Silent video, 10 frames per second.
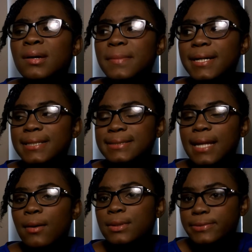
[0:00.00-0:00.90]
because
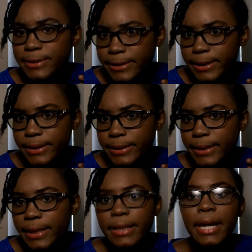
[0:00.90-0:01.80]
I was really young
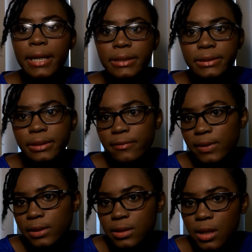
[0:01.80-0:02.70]
and I didn't live
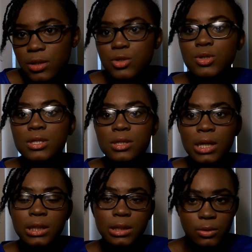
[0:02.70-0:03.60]
in this country, so
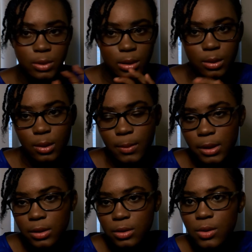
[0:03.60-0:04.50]
I didn't really know
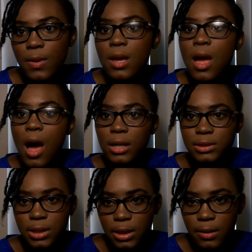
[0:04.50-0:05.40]
about YouTube
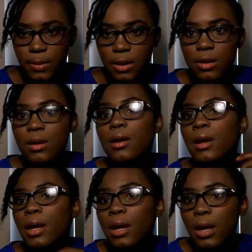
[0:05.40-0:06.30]
until I came here.
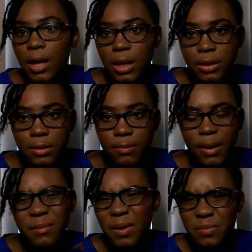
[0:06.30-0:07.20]
And
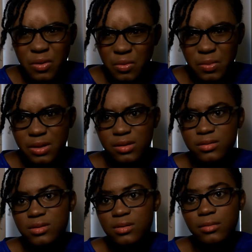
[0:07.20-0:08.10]
my mom knew about
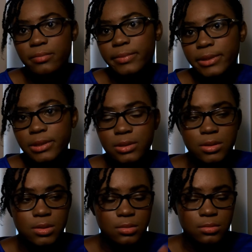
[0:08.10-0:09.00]
it, so, but she
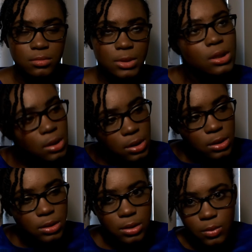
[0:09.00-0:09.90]
just
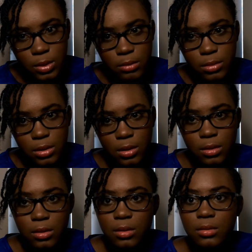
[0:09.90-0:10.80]
didn't want me
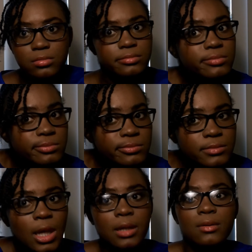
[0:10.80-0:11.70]
on it.
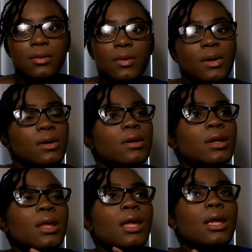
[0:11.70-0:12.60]
I don't know
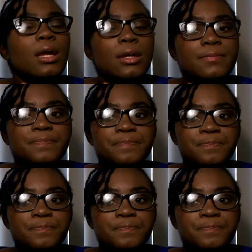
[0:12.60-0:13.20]
why. And